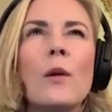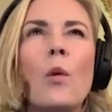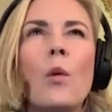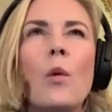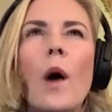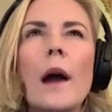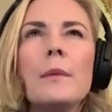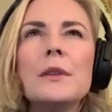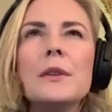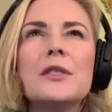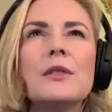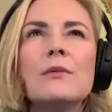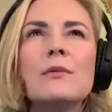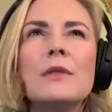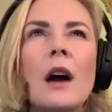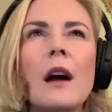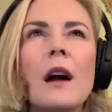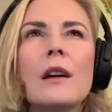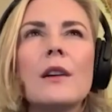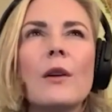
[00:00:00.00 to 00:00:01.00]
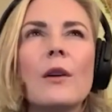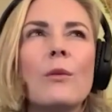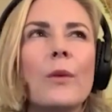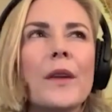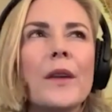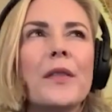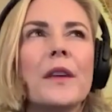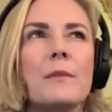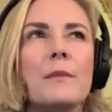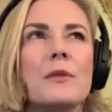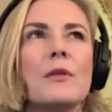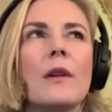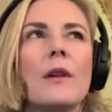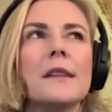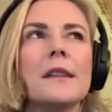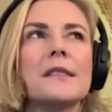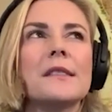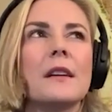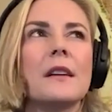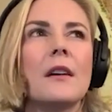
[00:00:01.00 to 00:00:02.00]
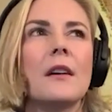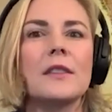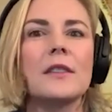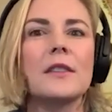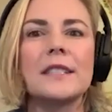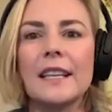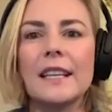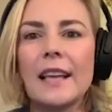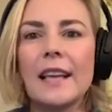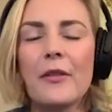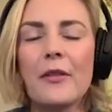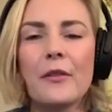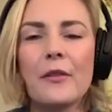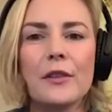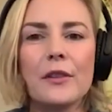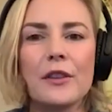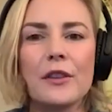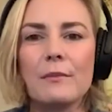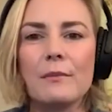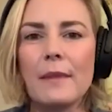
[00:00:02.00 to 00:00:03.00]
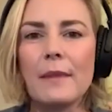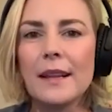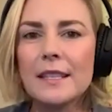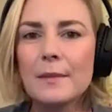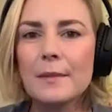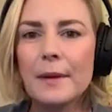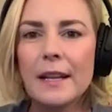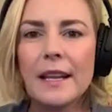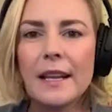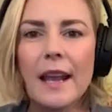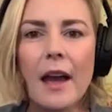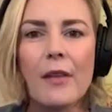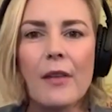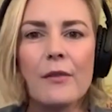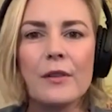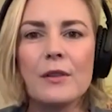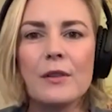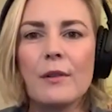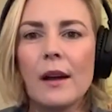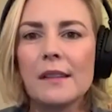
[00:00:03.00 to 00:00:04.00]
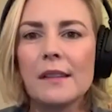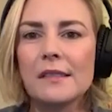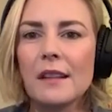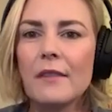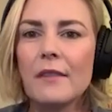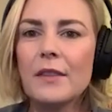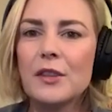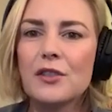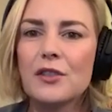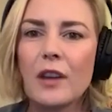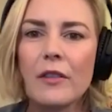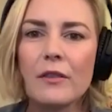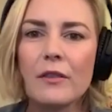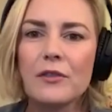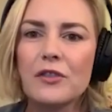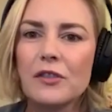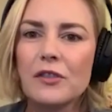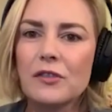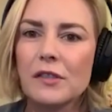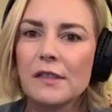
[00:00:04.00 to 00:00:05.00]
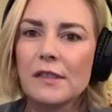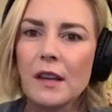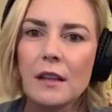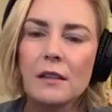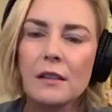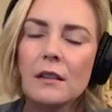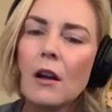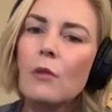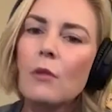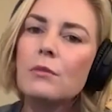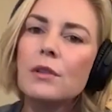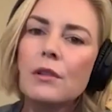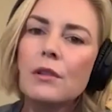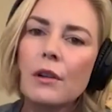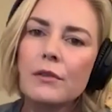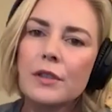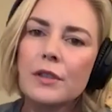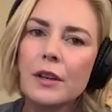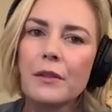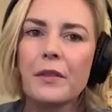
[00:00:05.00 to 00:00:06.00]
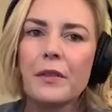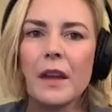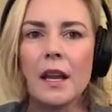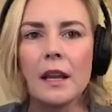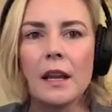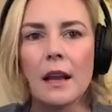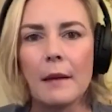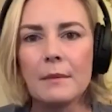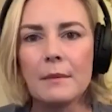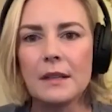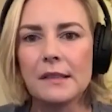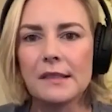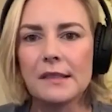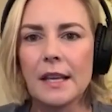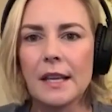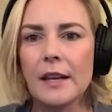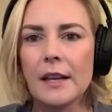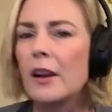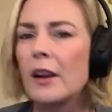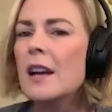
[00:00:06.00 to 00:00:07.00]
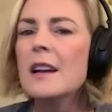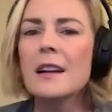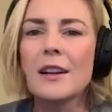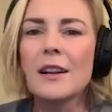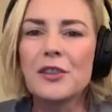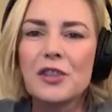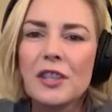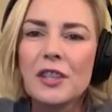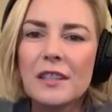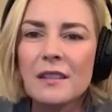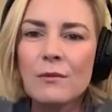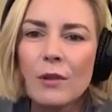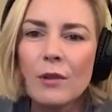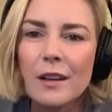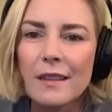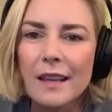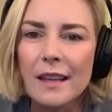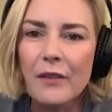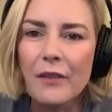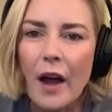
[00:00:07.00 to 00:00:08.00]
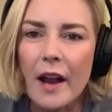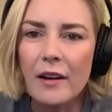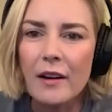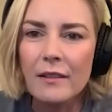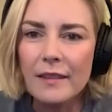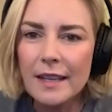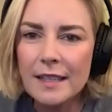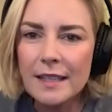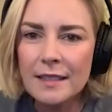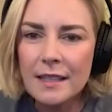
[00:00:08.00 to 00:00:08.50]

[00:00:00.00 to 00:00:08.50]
Why would you not go with him? You guys are together. You're meant to be together. You guys love each other. And she's just like, nope, you go do your thing and I'm going to stay here. Because she didn't want to leave Ireland?